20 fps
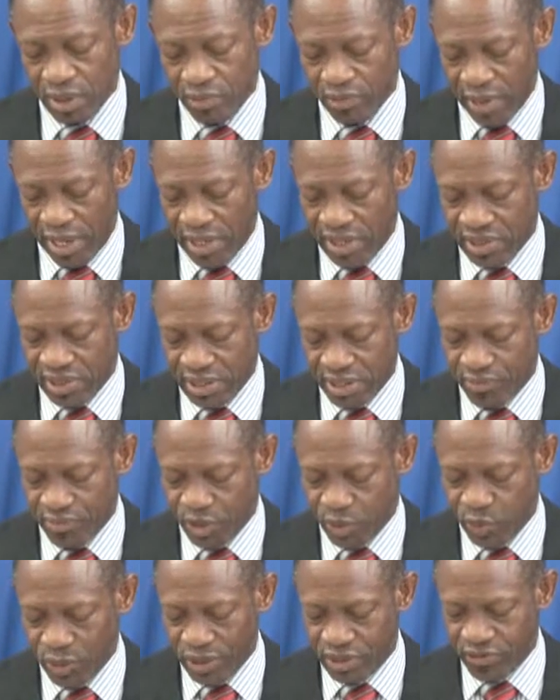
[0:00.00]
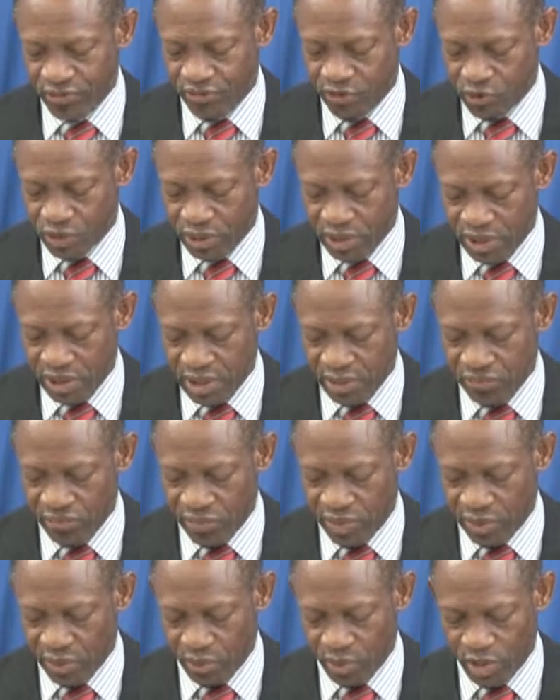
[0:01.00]
By December
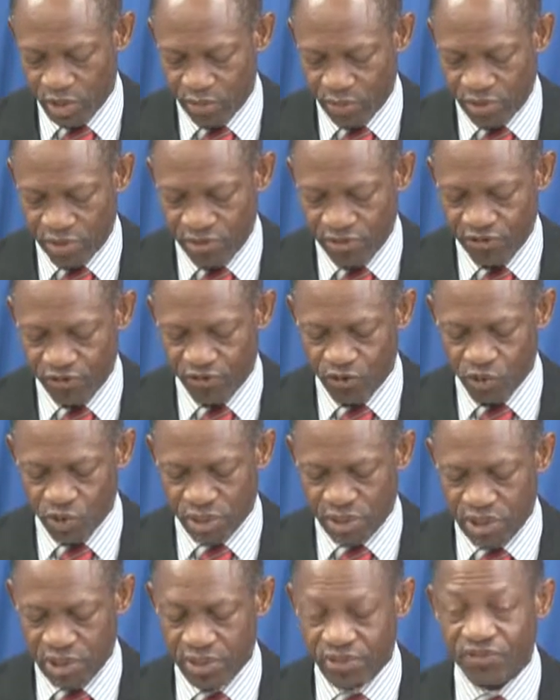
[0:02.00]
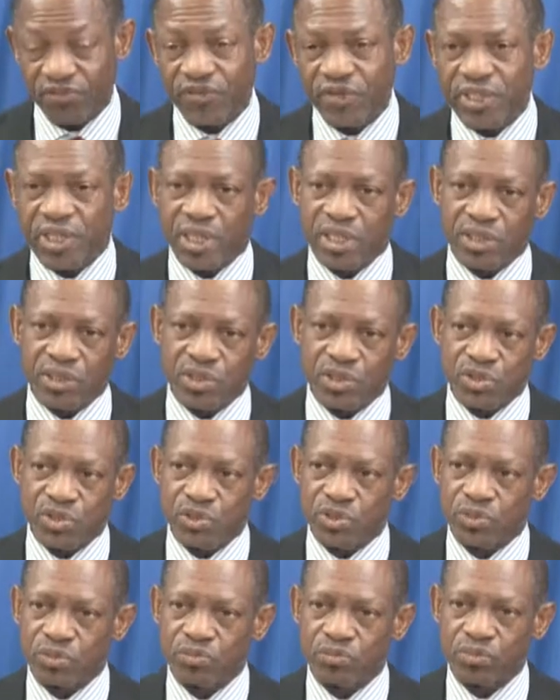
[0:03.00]
2014, there will be 14
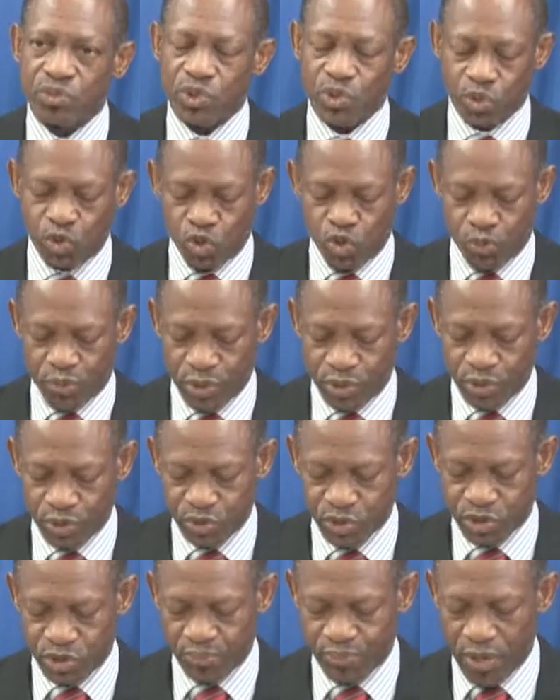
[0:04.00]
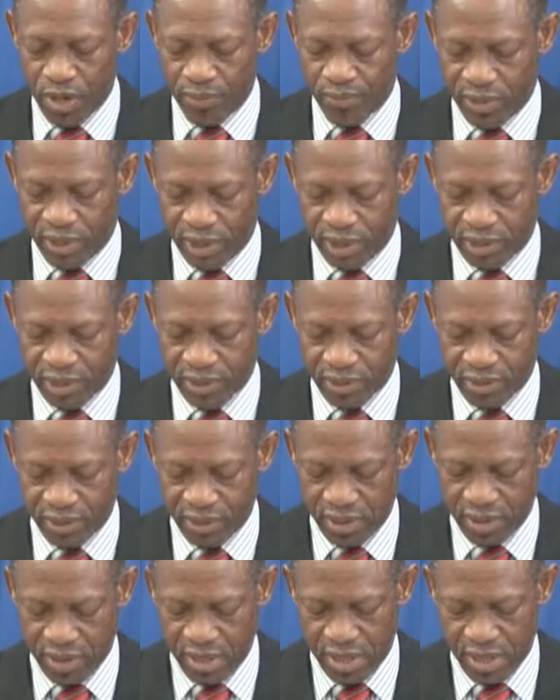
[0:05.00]
villas open to the public
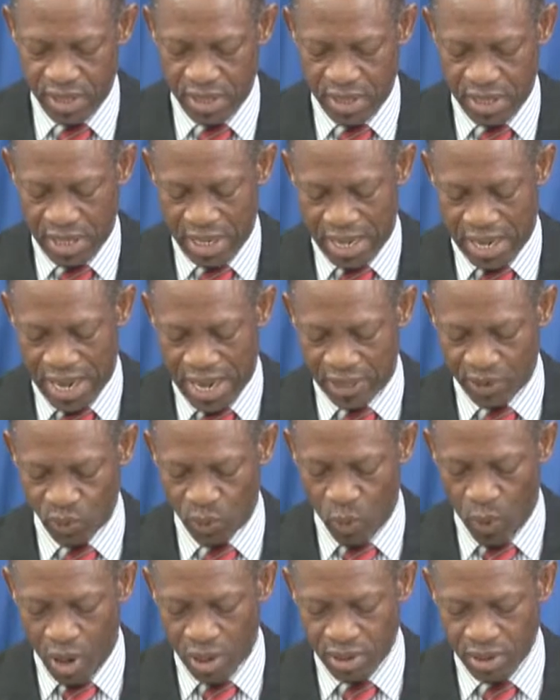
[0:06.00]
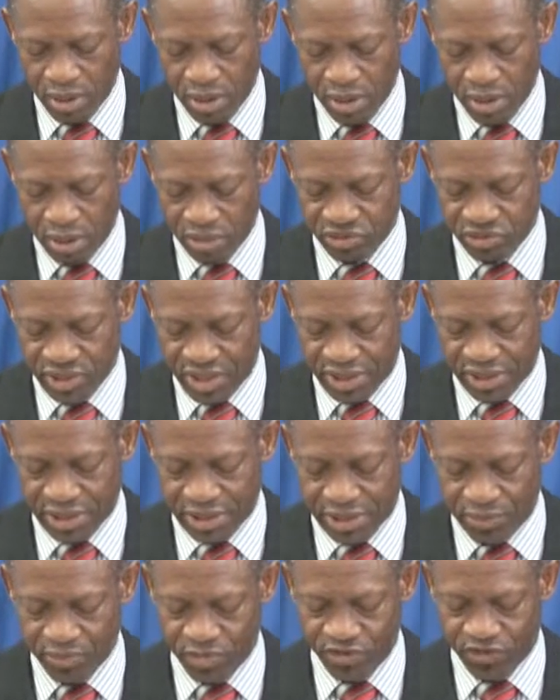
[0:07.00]
and
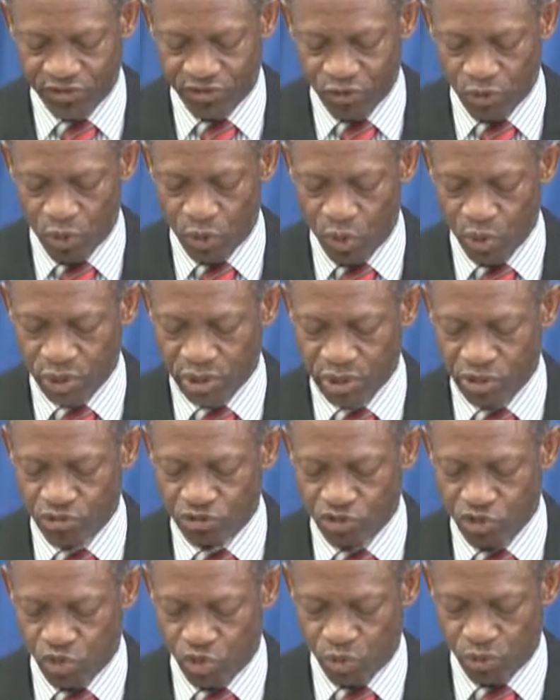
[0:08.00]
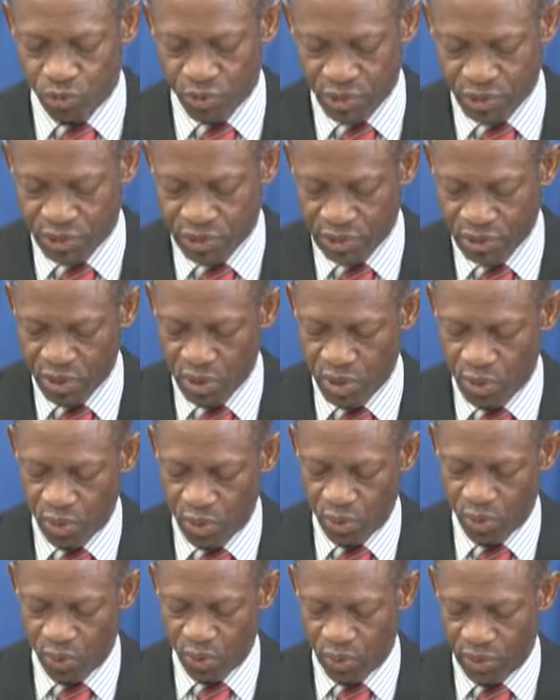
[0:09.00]
174 hotel rooms
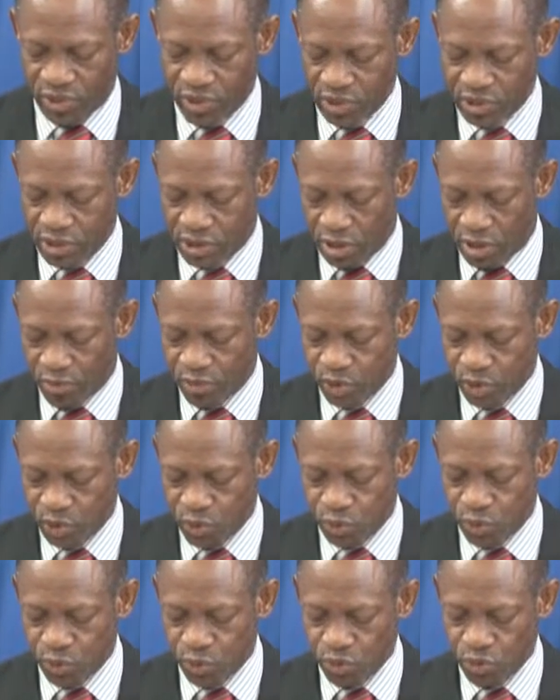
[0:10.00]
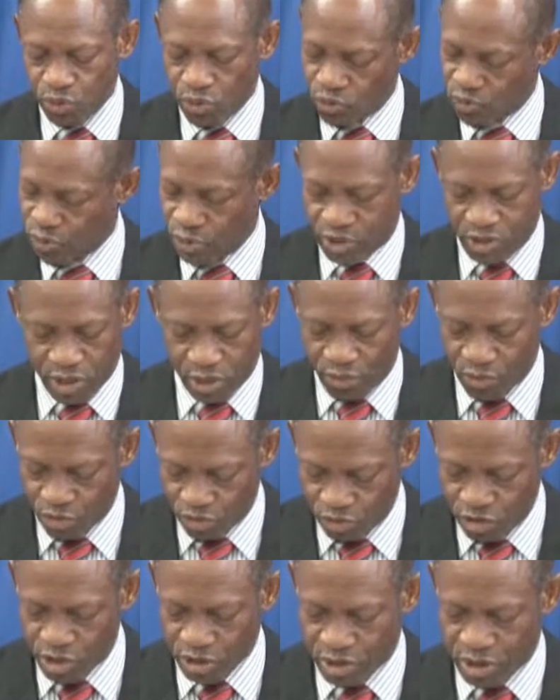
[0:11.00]
with some
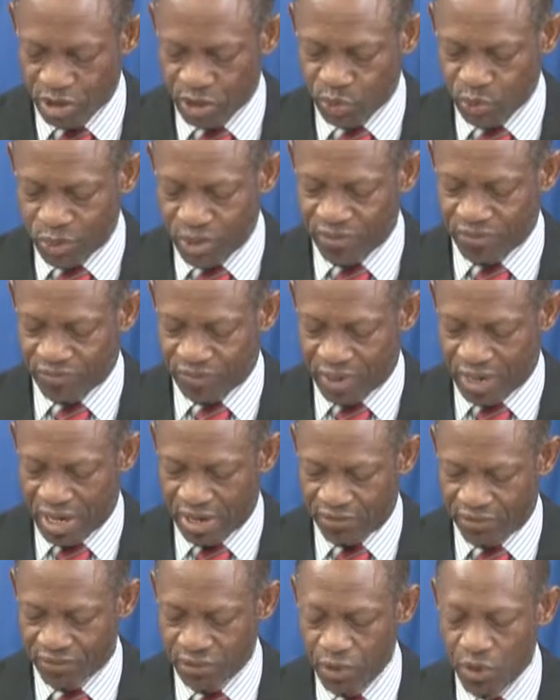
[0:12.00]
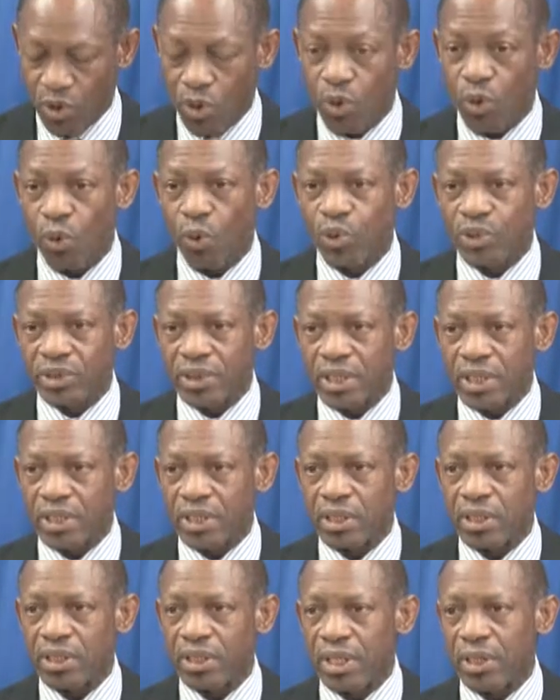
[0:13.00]
325
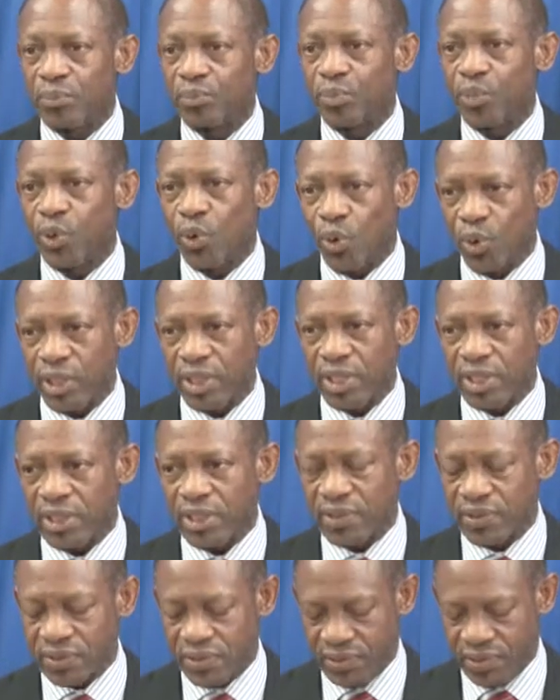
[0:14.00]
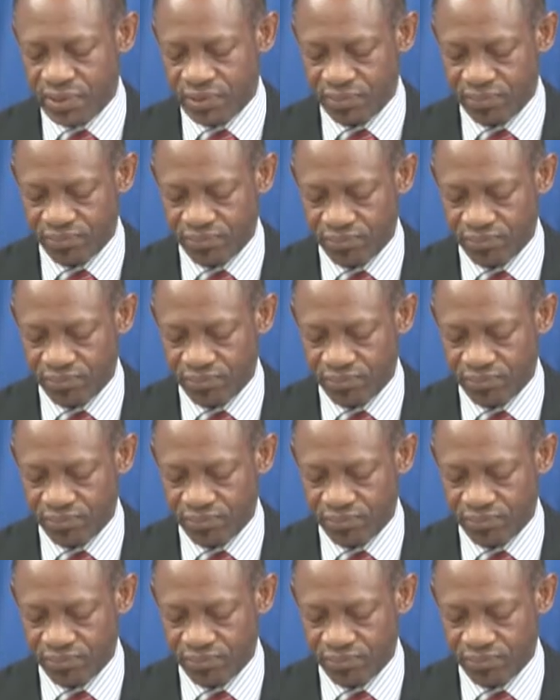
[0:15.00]
hotel employees.